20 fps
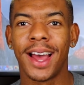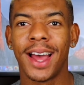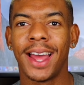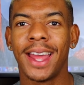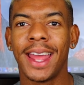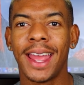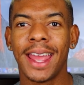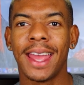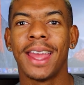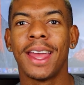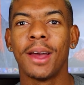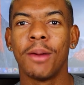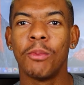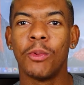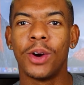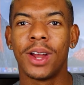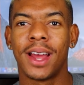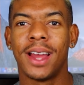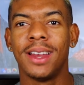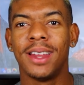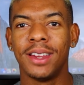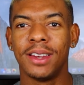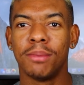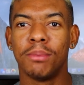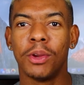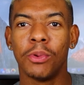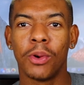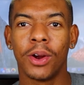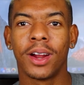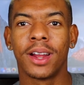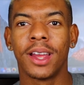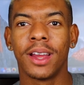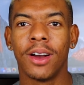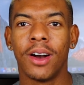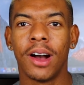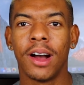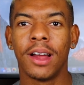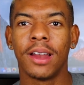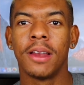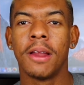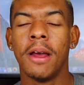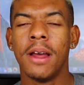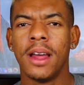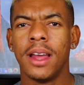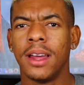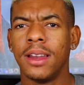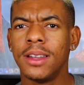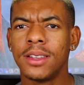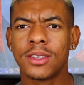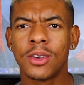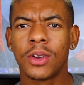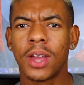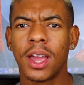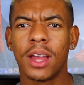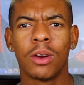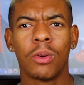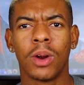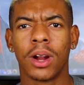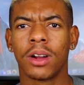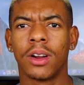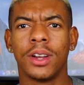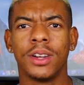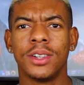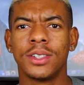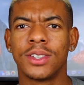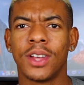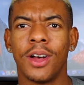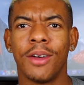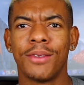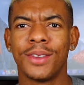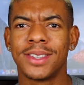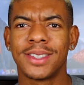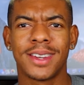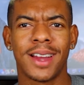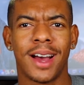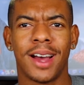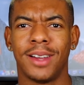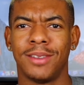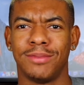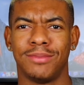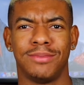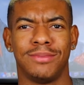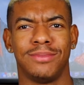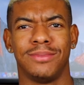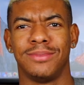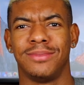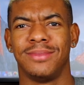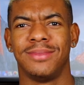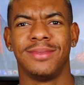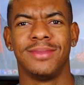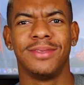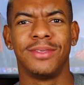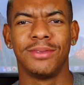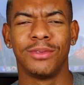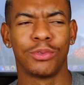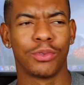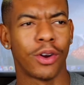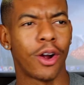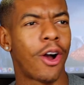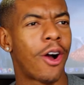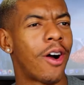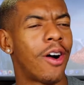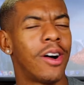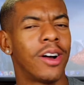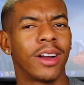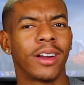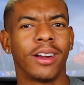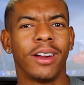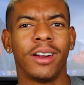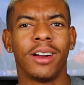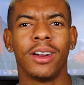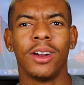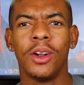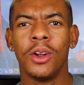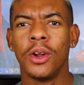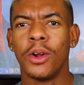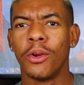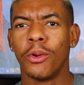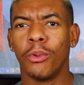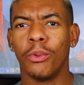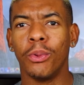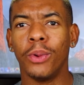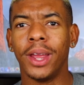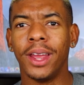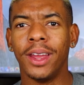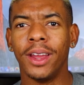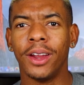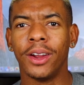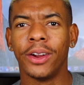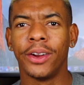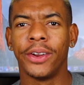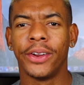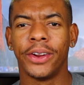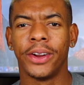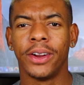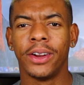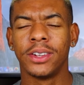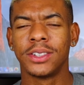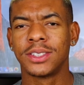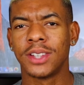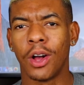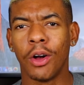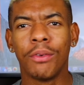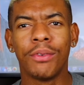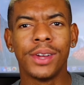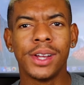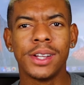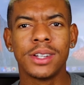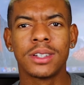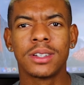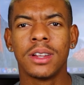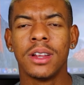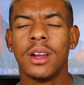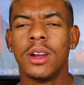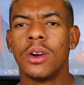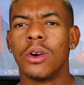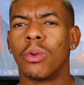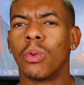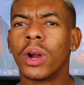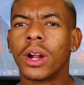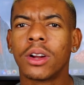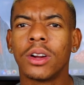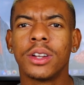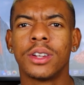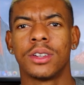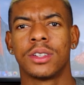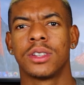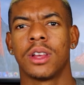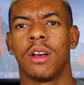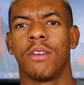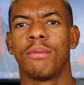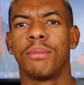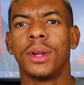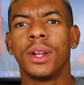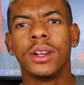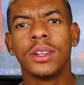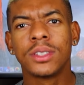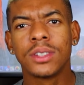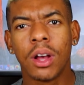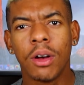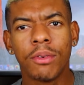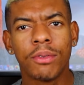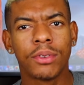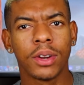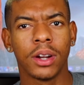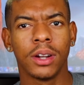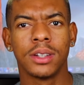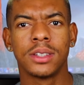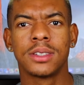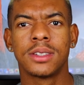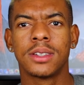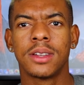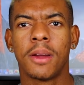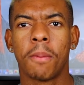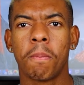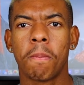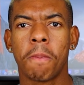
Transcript: I am what I need to be working on. And it's okay to work on yourself. It's not wrong or weird or selfish. Work on yourself. Put yourself first.